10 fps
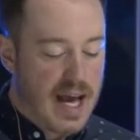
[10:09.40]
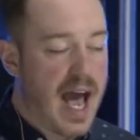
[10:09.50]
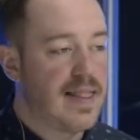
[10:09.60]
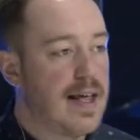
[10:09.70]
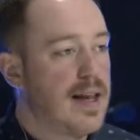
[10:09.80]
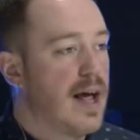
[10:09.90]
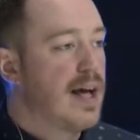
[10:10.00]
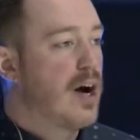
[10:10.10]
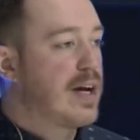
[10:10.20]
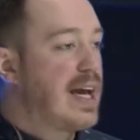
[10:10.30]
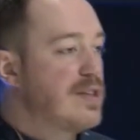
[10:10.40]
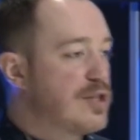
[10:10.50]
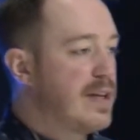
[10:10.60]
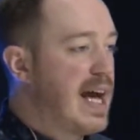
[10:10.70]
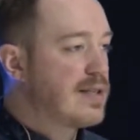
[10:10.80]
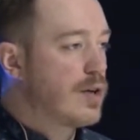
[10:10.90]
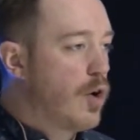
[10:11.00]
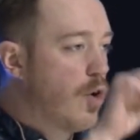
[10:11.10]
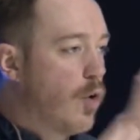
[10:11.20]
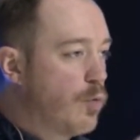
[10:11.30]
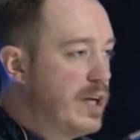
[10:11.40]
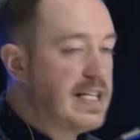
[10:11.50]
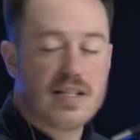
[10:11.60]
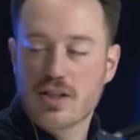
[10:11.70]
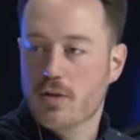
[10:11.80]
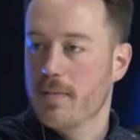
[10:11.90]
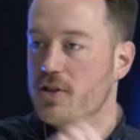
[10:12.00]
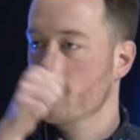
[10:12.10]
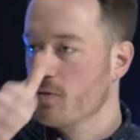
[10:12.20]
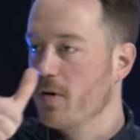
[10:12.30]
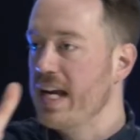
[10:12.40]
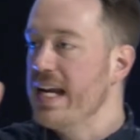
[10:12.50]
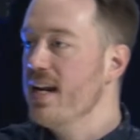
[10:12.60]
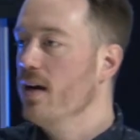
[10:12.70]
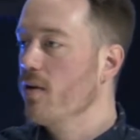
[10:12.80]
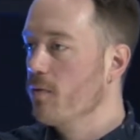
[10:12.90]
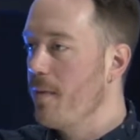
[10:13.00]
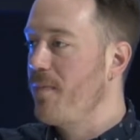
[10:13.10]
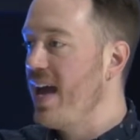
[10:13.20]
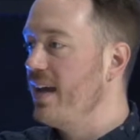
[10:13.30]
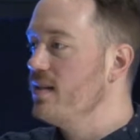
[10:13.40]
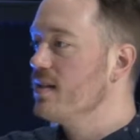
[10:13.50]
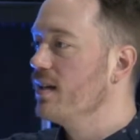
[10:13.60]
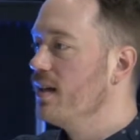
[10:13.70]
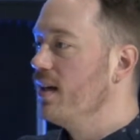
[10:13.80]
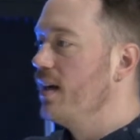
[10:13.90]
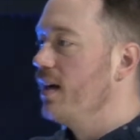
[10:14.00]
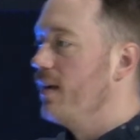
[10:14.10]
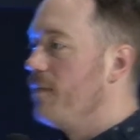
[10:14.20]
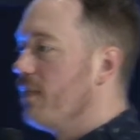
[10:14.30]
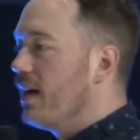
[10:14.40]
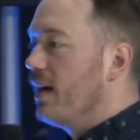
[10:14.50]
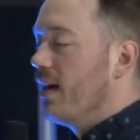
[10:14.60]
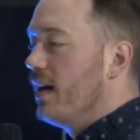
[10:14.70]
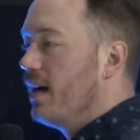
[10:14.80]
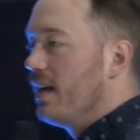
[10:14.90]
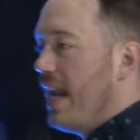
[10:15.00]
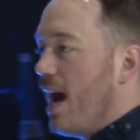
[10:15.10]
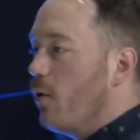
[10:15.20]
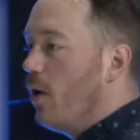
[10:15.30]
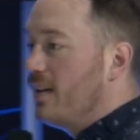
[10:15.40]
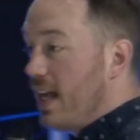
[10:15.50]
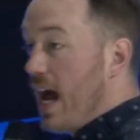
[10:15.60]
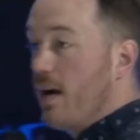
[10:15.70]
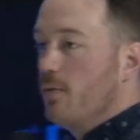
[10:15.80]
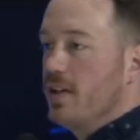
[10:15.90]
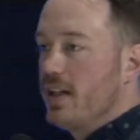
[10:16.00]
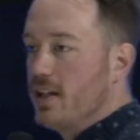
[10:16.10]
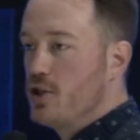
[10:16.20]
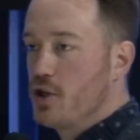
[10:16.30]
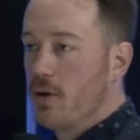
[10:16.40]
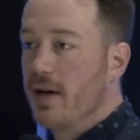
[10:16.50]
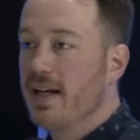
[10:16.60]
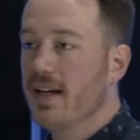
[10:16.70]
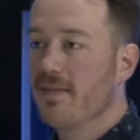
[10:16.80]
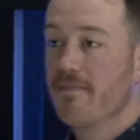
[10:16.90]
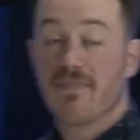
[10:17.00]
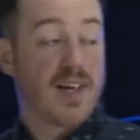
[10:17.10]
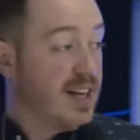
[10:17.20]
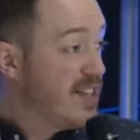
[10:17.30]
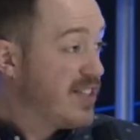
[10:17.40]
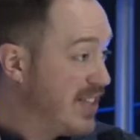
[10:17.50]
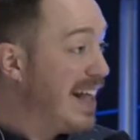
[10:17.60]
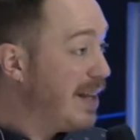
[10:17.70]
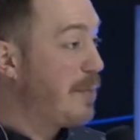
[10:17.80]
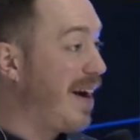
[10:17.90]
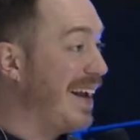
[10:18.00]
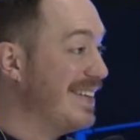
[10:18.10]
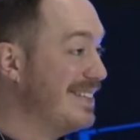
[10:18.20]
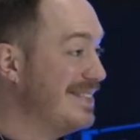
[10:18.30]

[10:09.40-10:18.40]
And then, okay, so that's read the scriptures, read, repent. Now one that I really enjoy, celebrate.